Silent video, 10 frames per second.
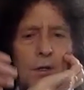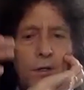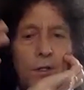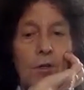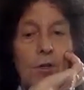
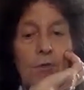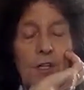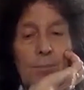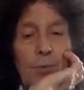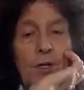you know you
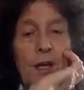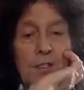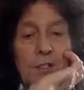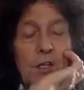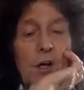reach a point
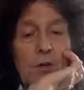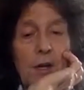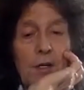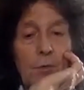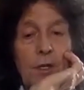as a
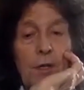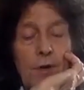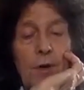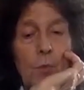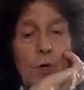songwriter where you've
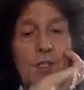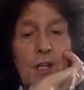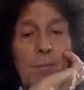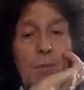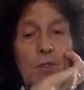written words
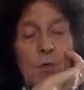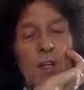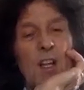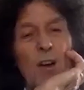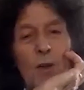and music where
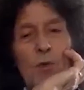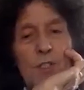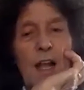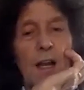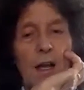you lose
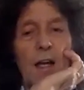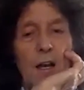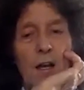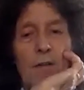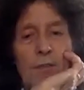that kind
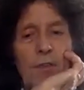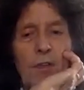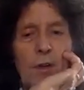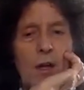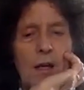of love of it
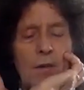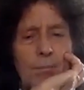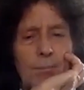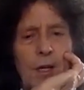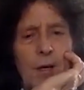you kind of
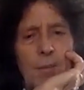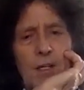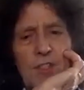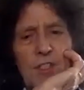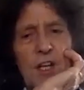become
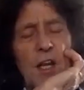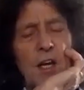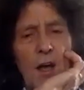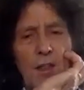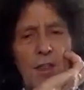interested
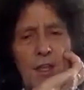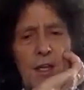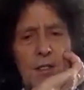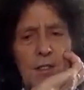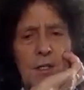in other
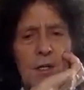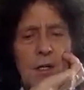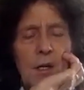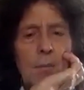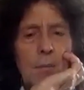things
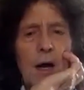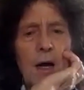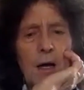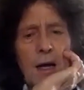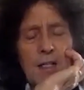
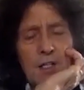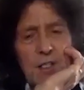as i